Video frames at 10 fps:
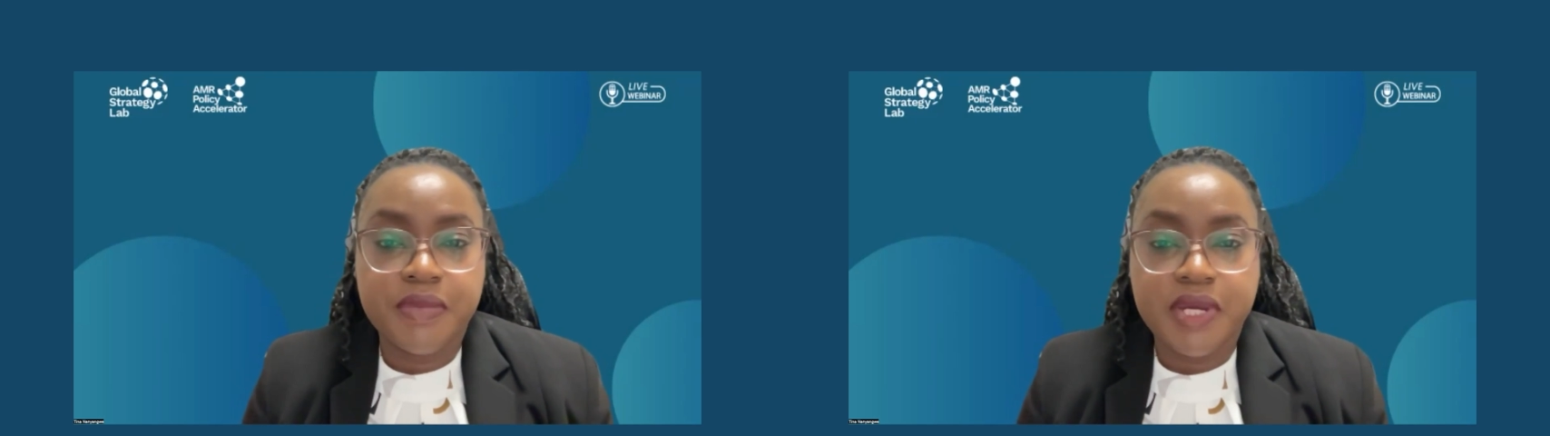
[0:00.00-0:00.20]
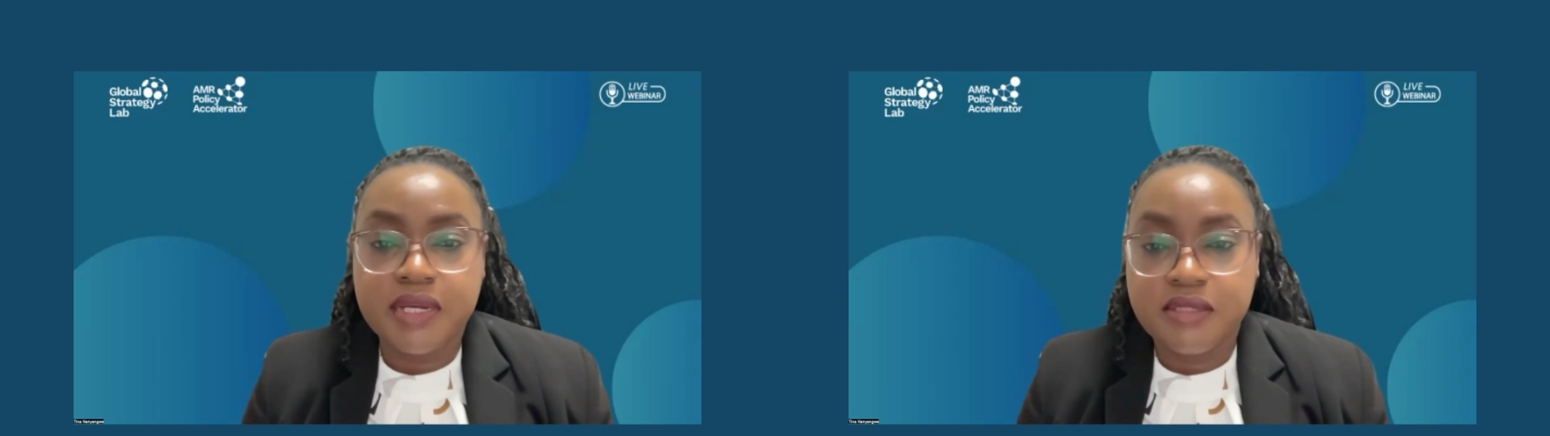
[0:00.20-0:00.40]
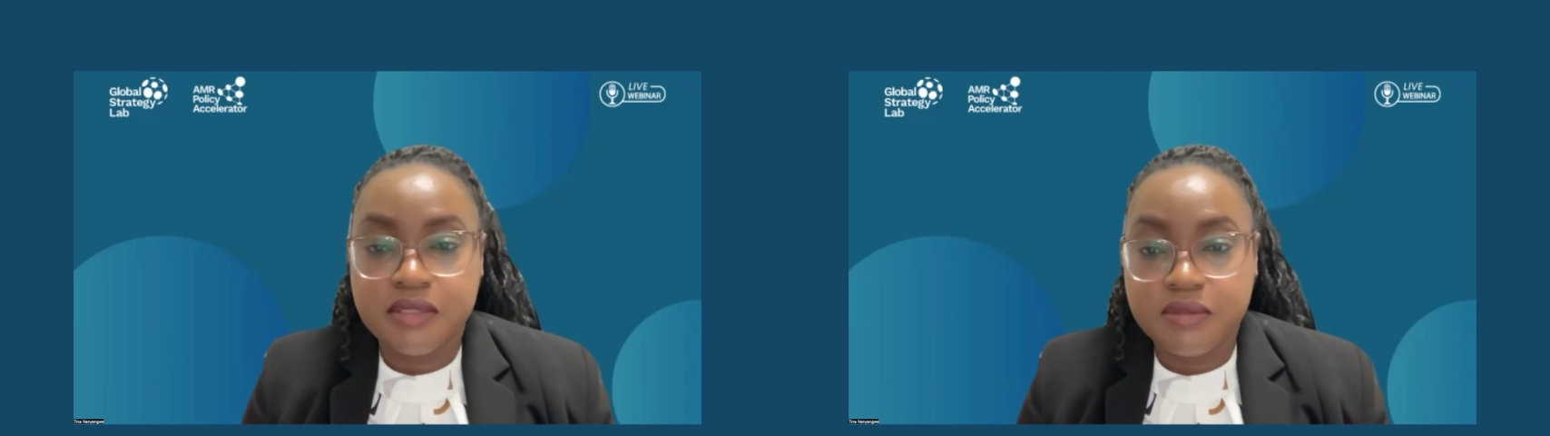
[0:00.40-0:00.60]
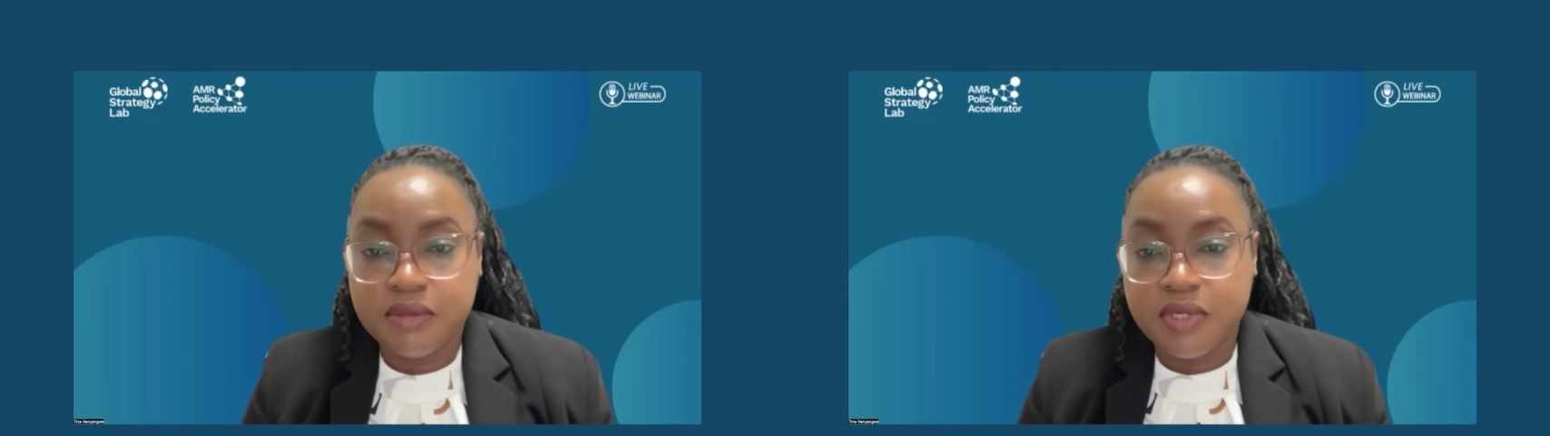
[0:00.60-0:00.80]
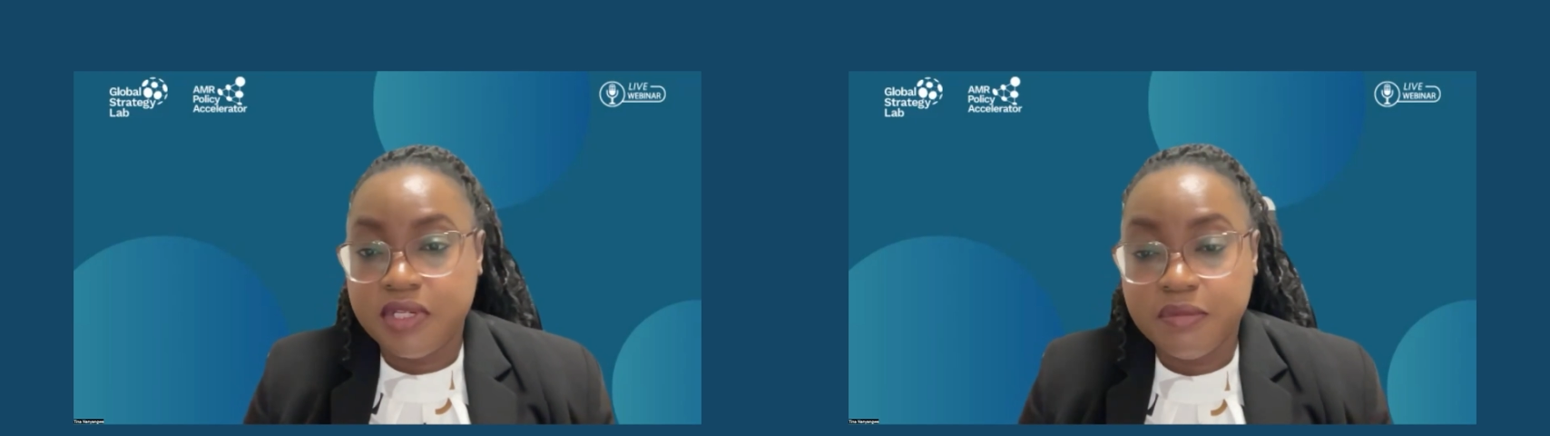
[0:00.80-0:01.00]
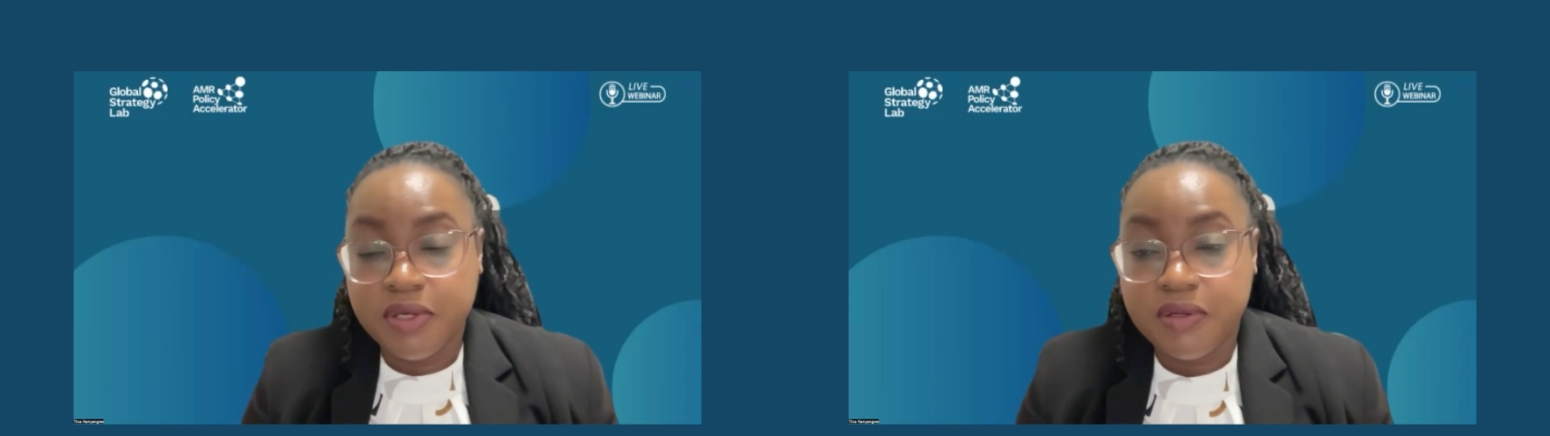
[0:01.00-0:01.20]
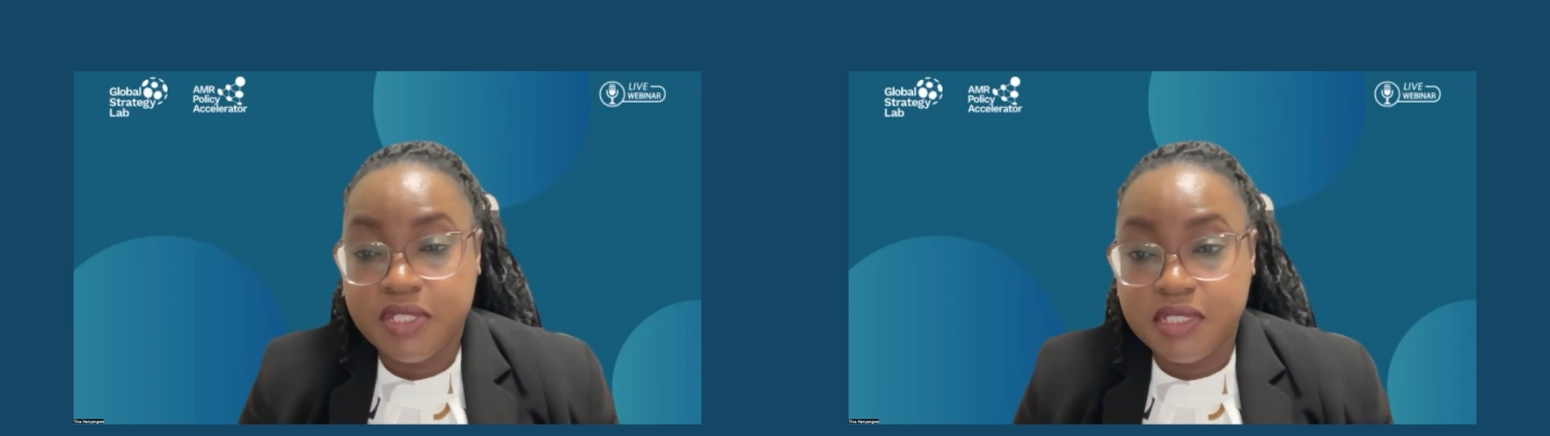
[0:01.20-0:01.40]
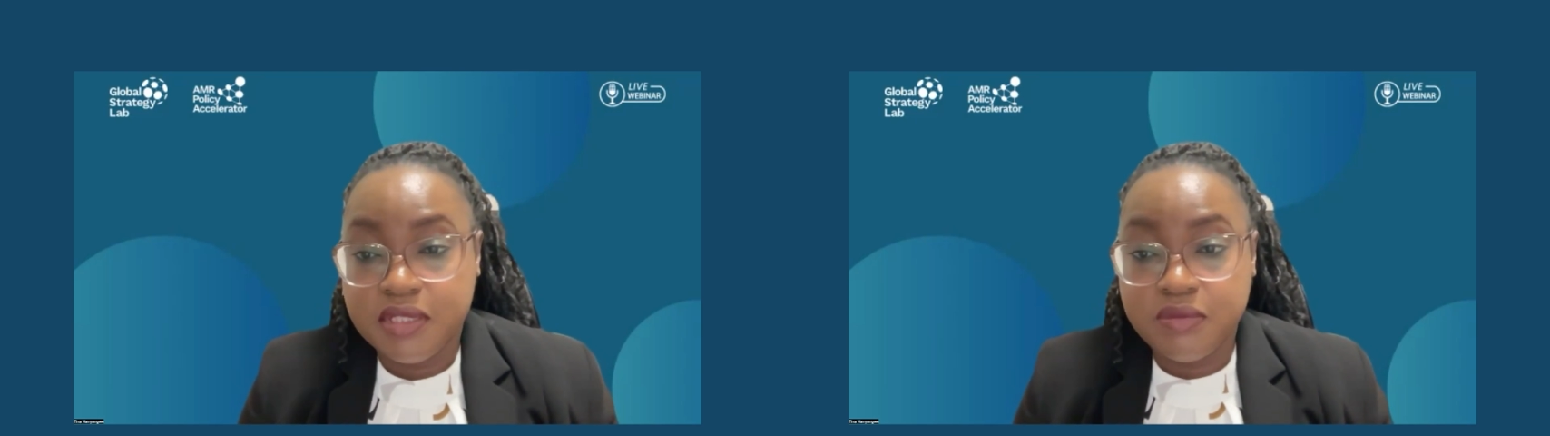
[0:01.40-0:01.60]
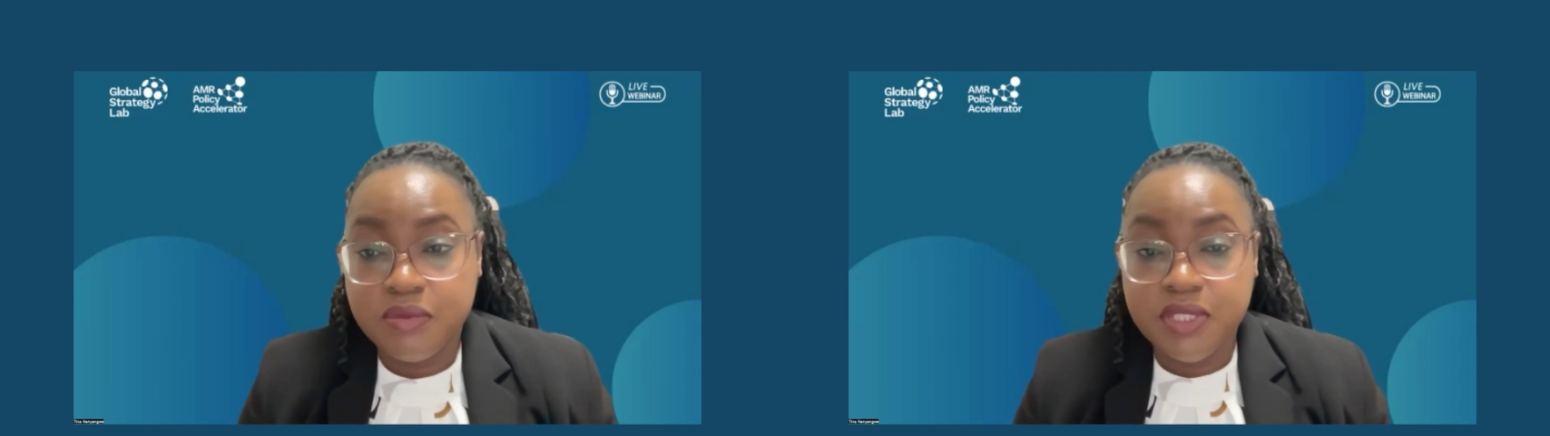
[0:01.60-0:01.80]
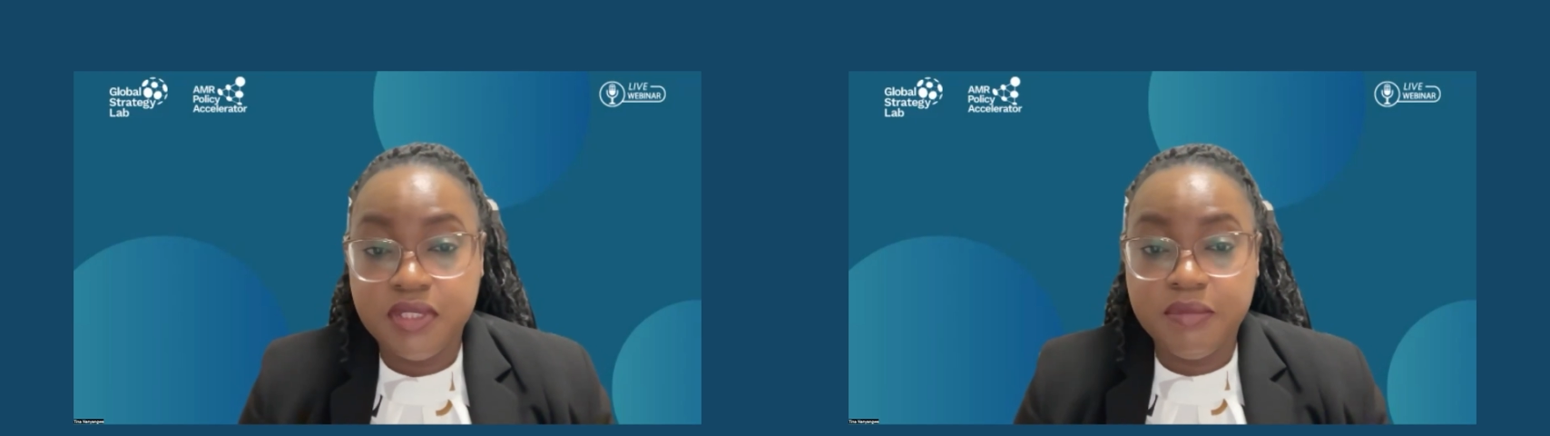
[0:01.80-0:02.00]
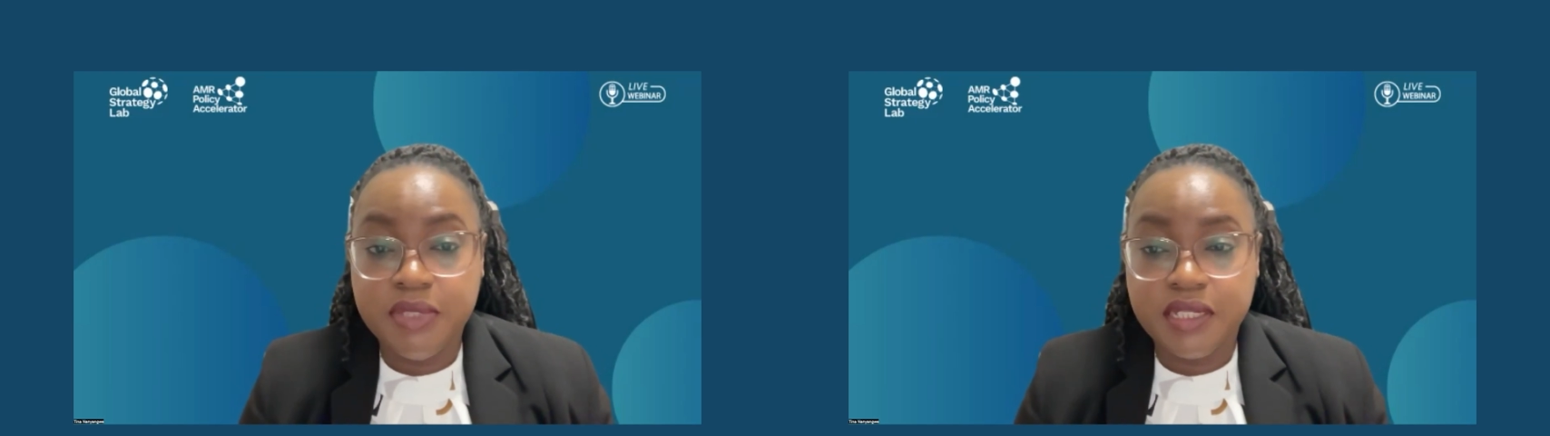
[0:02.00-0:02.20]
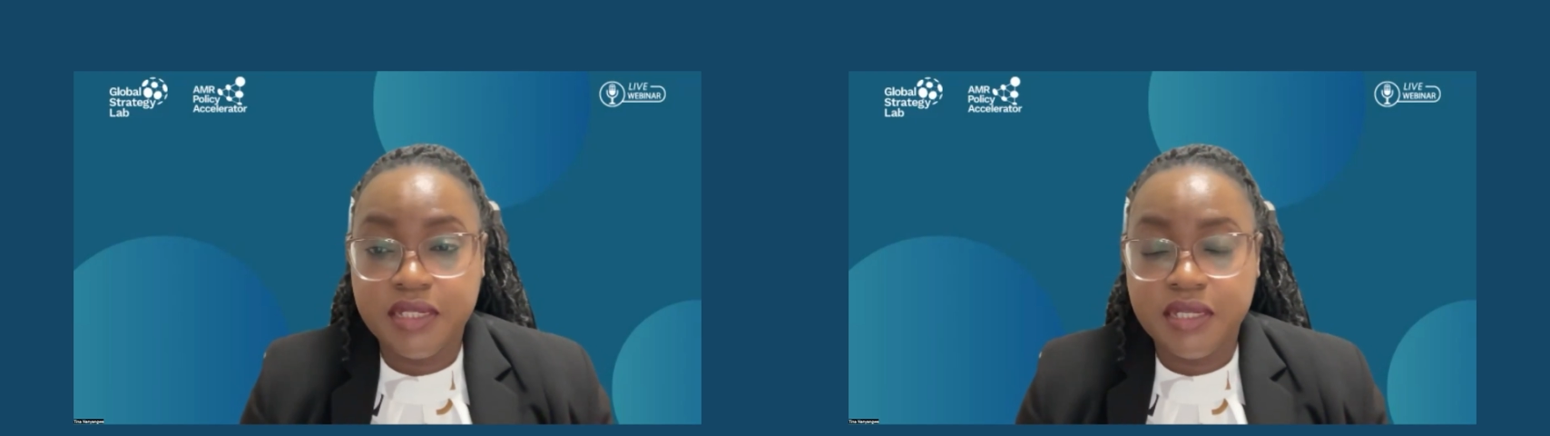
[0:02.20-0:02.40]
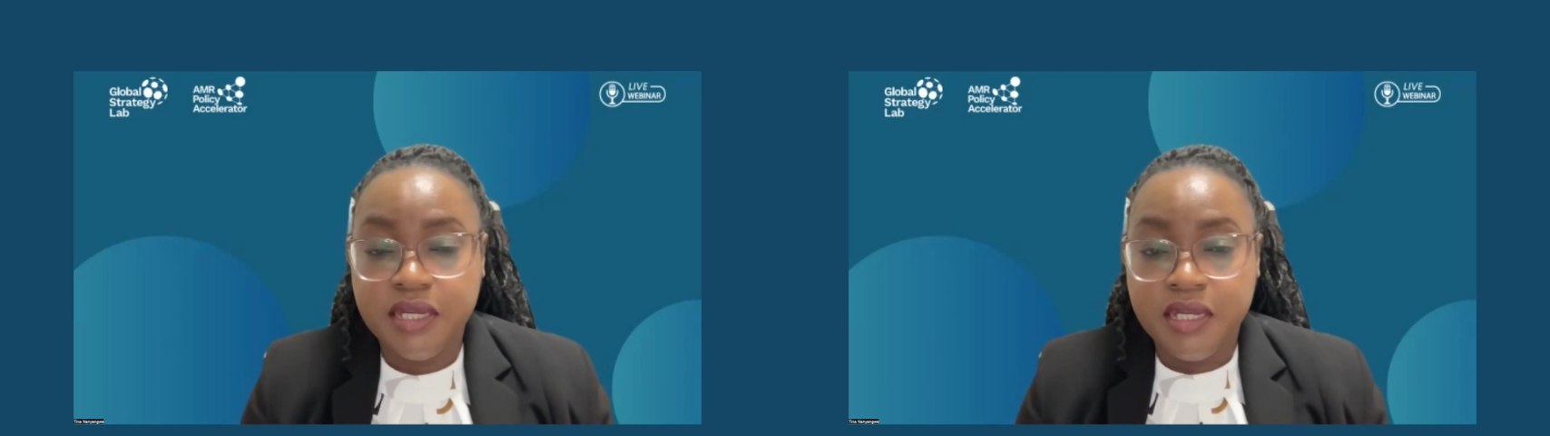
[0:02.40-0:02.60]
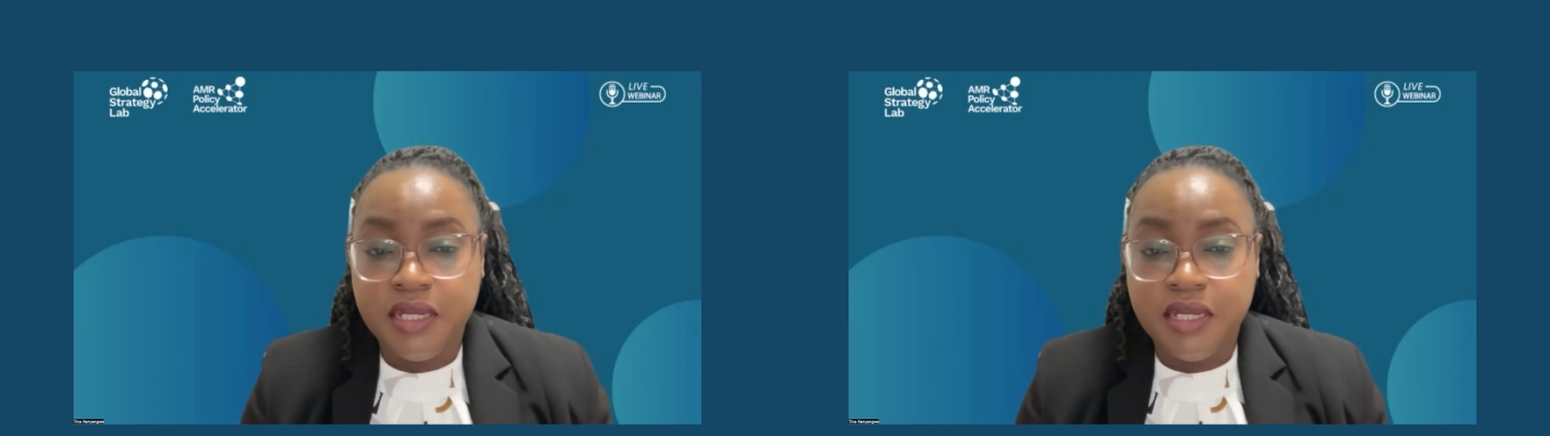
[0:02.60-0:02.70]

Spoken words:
access to antibiotics is really limited,